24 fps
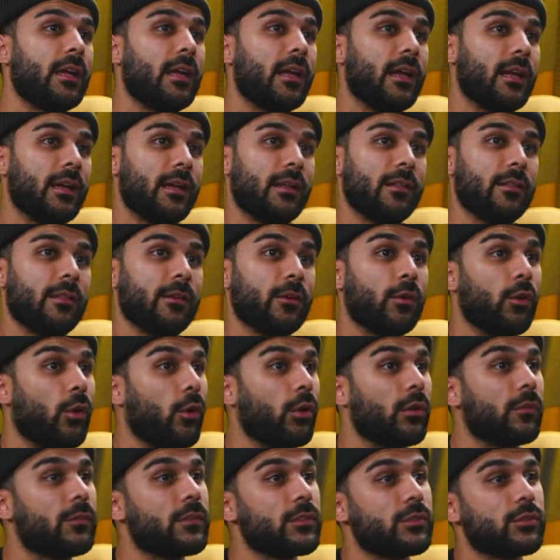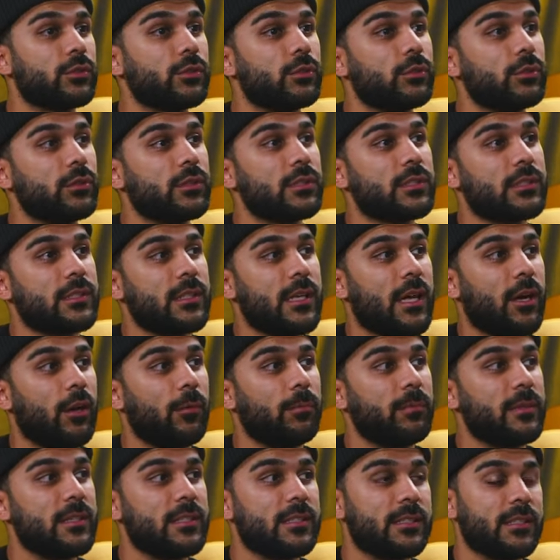And the goal of the school is to help
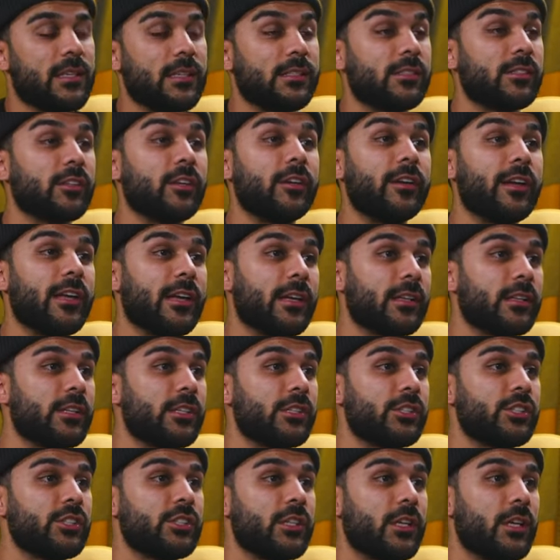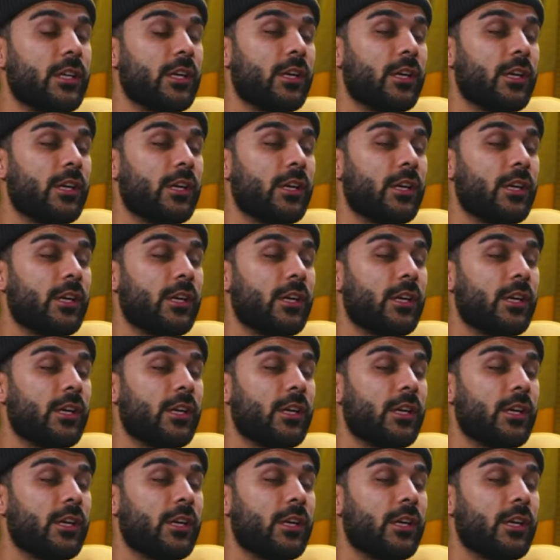these kids learn English,